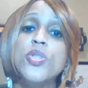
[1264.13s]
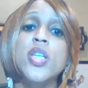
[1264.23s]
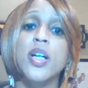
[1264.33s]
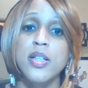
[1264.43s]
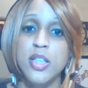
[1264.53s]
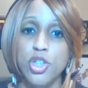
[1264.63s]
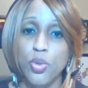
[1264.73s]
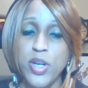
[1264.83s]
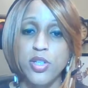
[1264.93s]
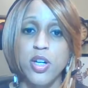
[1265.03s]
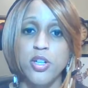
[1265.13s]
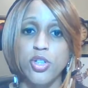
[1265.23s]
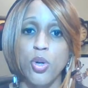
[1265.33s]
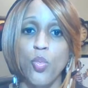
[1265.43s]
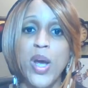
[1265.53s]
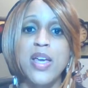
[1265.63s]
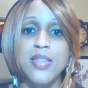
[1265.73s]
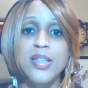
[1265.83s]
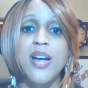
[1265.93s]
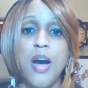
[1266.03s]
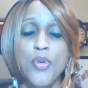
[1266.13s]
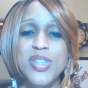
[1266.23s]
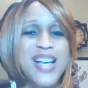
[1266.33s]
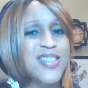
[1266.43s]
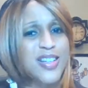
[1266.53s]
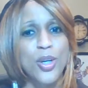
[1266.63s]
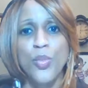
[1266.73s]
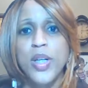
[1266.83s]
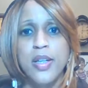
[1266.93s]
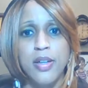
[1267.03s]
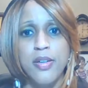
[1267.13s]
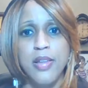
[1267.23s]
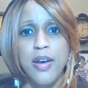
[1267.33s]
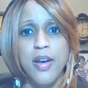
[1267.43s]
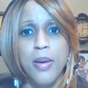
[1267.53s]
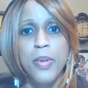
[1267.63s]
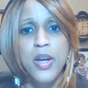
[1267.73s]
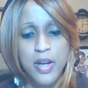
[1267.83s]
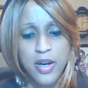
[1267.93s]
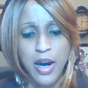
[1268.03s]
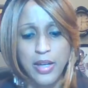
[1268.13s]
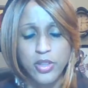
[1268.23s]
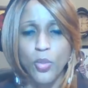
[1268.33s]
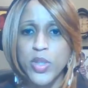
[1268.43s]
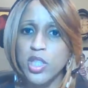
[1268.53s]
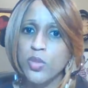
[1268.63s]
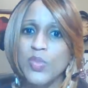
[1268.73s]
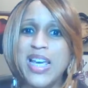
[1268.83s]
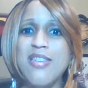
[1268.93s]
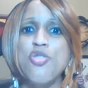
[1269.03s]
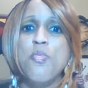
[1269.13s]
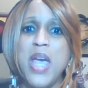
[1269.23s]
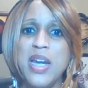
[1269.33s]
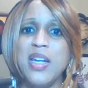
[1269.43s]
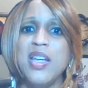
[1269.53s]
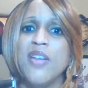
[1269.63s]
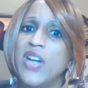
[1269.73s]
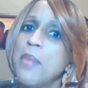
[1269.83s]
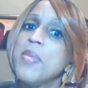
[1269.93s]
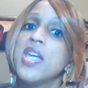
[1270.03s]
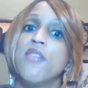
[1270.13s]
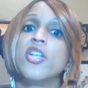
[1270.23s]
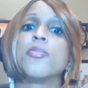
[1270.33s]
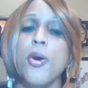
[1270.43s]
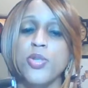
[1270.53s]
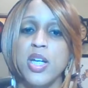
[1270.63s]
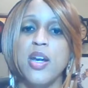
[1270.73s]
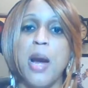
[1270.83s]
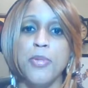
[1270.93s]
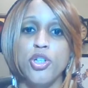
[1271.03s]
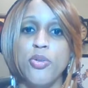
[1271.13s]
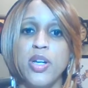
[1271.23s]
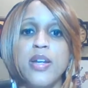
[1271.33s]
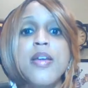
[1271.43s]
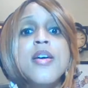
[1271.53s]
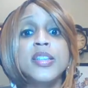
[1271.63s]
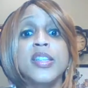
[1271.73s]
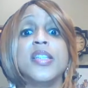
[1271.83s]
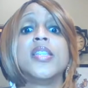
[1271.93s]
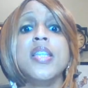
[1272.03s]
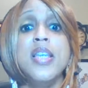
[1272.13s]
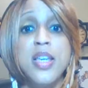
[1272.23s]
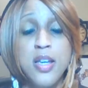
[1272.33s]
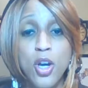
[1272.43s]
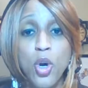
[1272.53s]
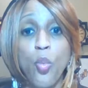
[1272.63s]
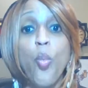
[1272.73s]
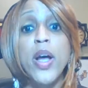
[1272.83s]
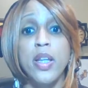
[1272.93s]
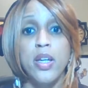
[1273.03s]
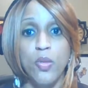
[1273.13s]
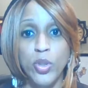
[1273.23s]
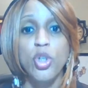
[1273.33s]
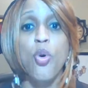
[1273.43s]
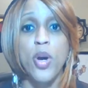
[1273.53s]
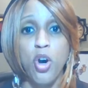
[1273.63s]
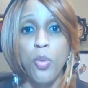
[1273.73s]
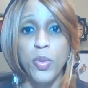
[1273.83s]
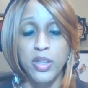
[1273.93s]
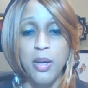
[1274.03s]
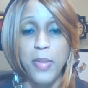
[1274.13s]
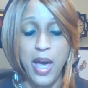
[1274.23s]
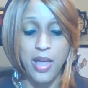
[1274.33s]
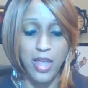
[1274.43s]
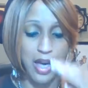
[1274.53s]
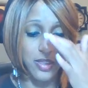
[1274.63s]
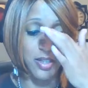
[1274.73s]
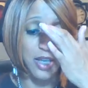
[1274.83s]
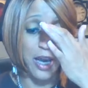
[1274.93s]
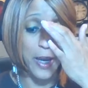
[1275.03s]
took a situation in a certain way. And this conversation could really clear that up. All right. So we just, that humanity of, let me give this person an opportunity to see what was going on with them at the time.